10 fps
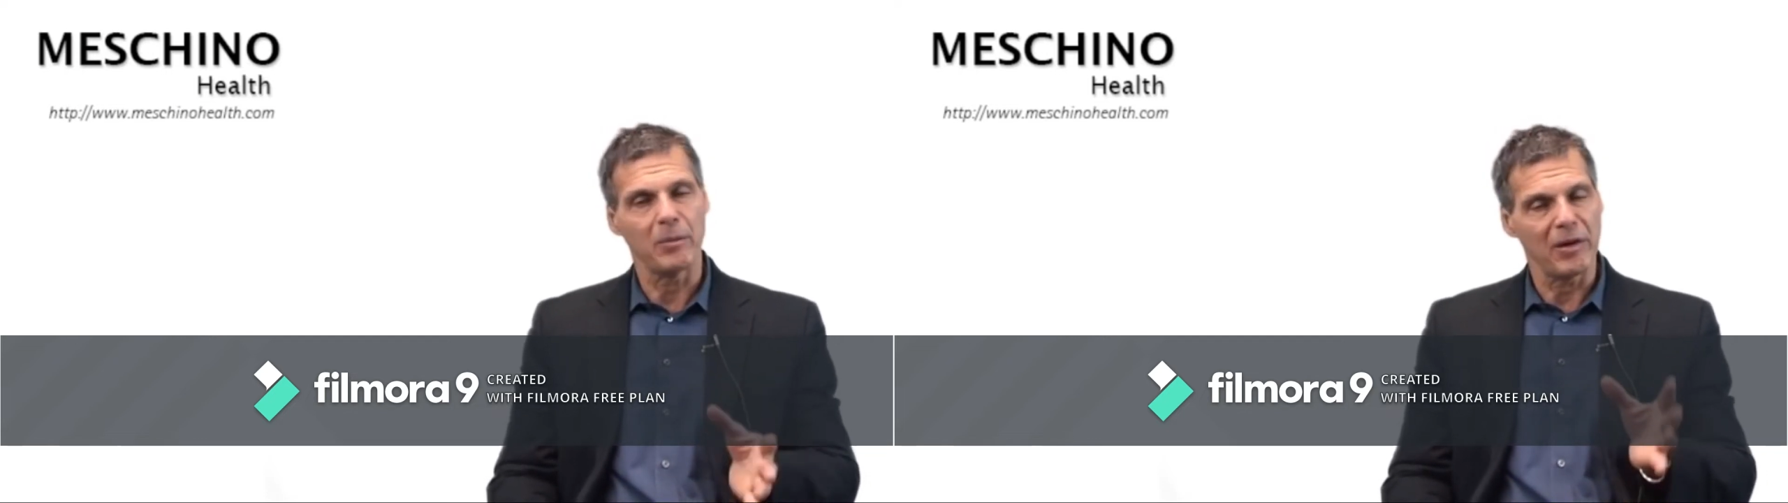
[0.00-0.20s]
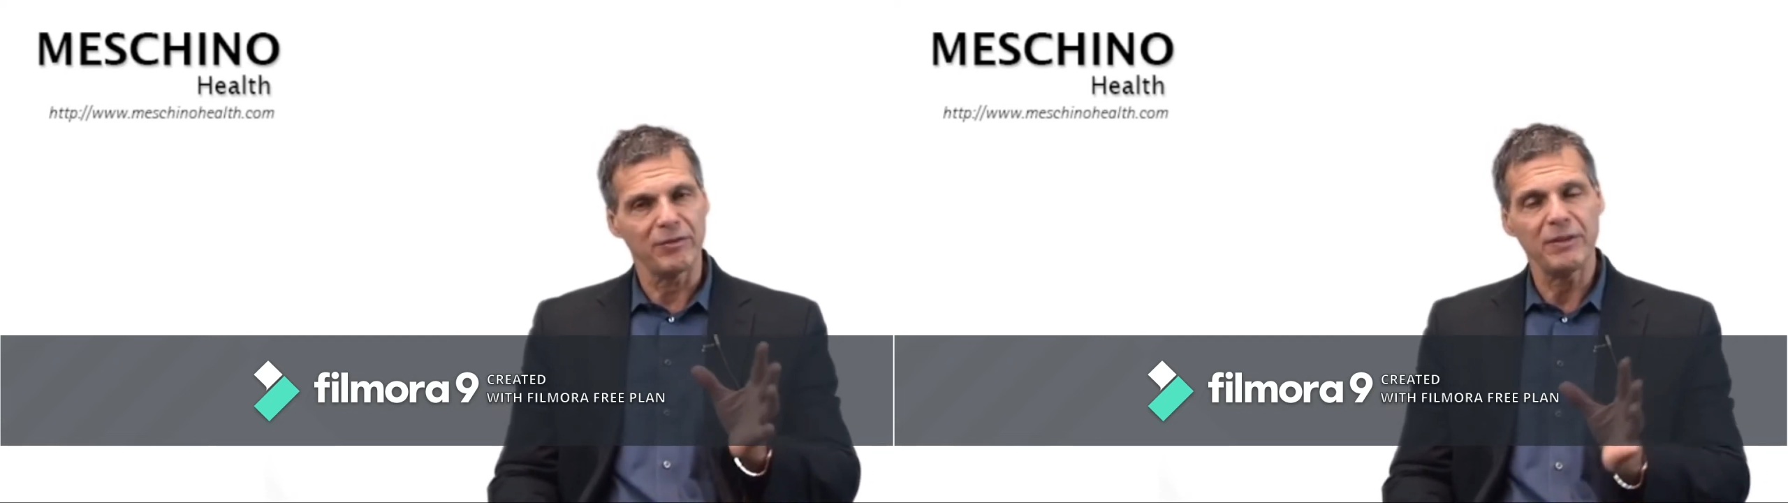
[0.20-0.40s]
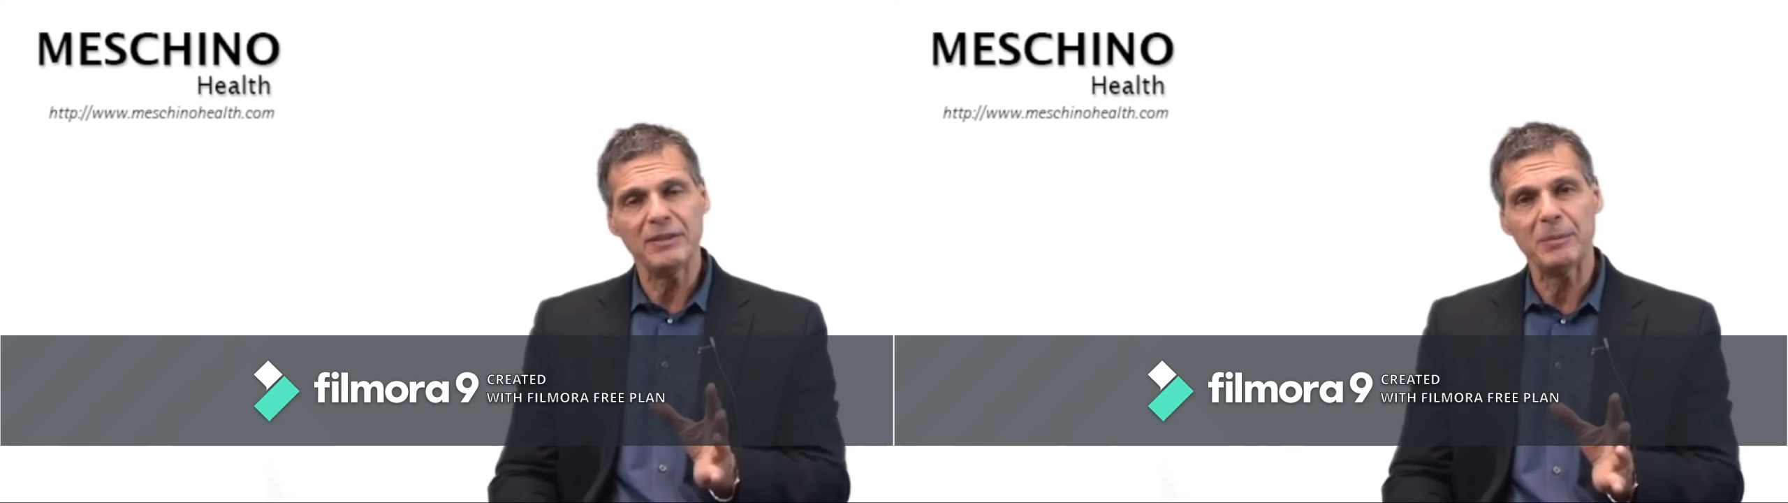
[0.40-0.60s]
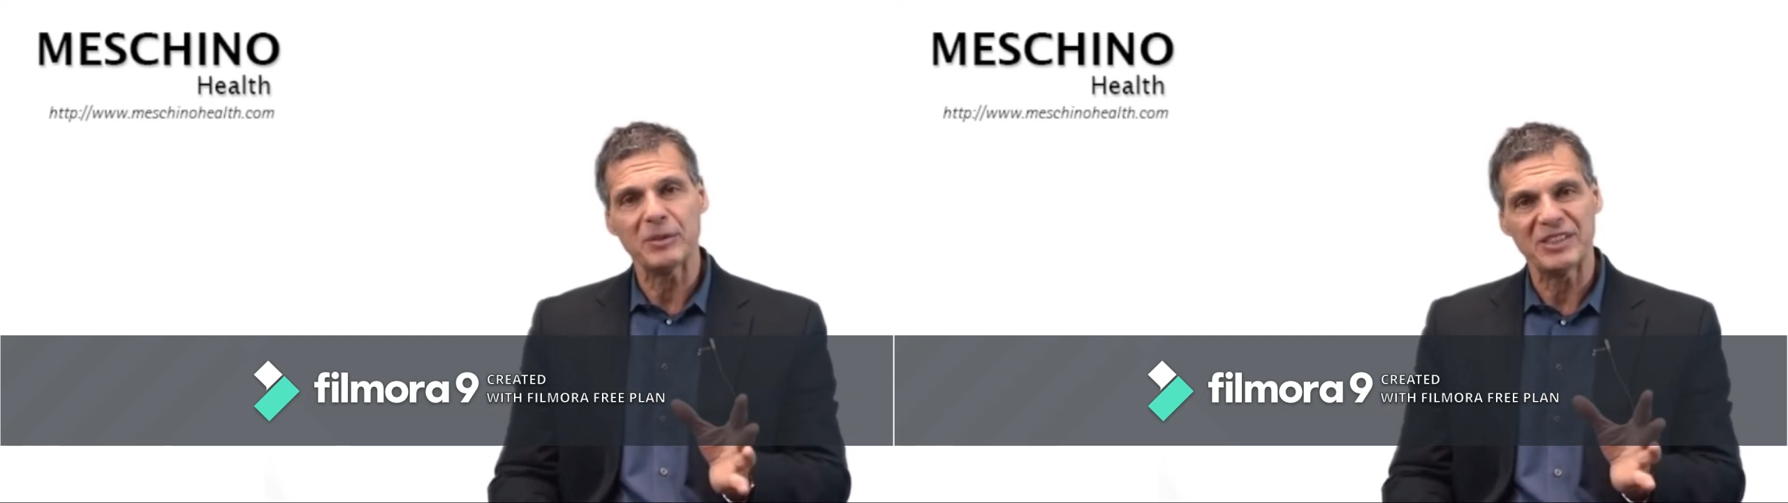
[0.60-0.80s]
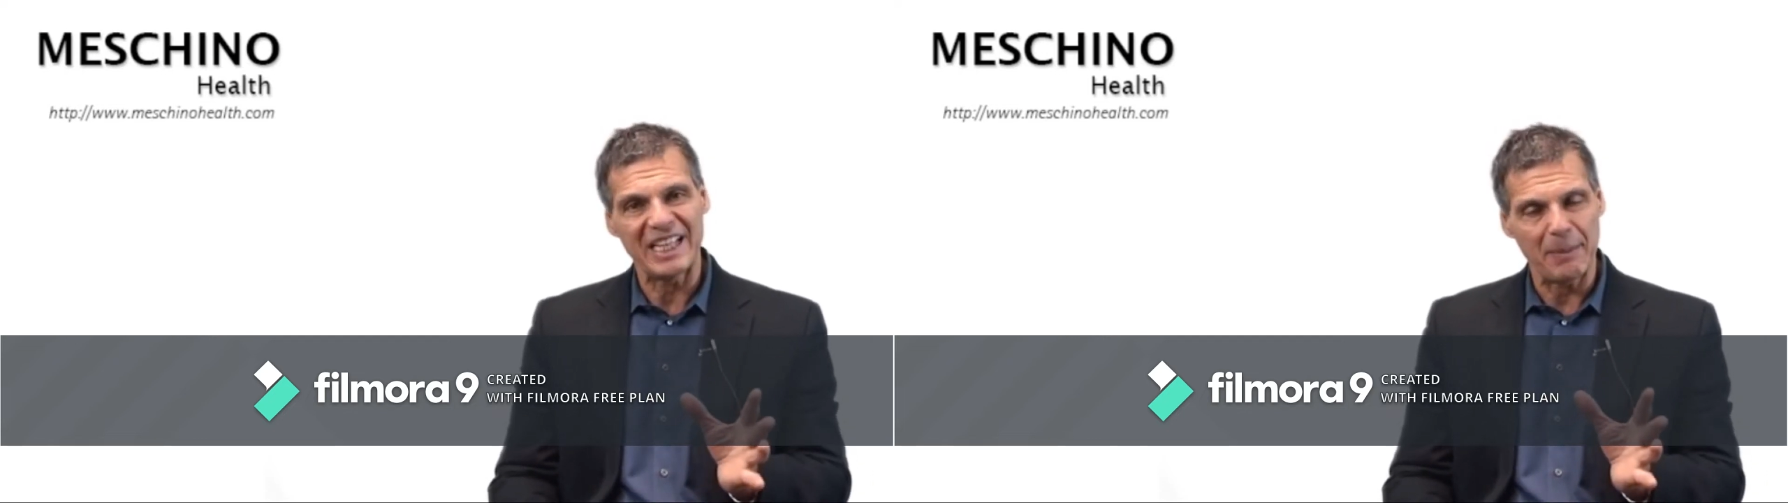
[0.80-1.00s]
About
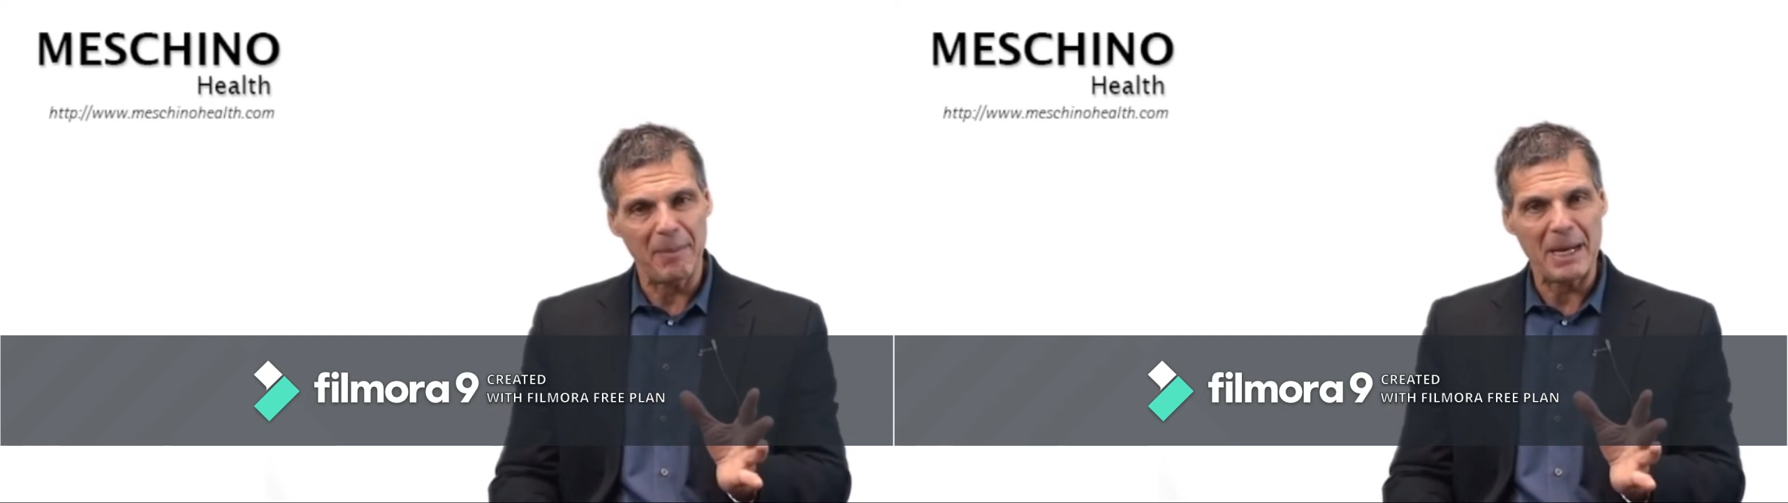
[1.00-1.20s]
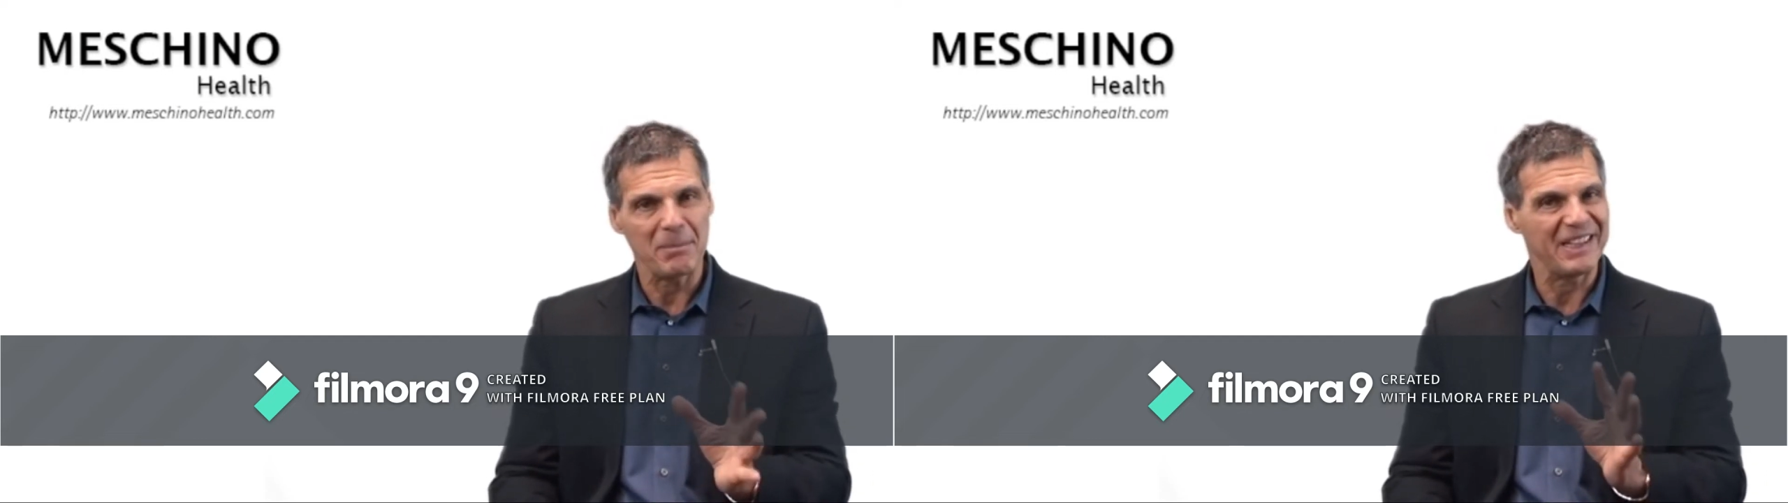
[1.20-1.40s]
50% of men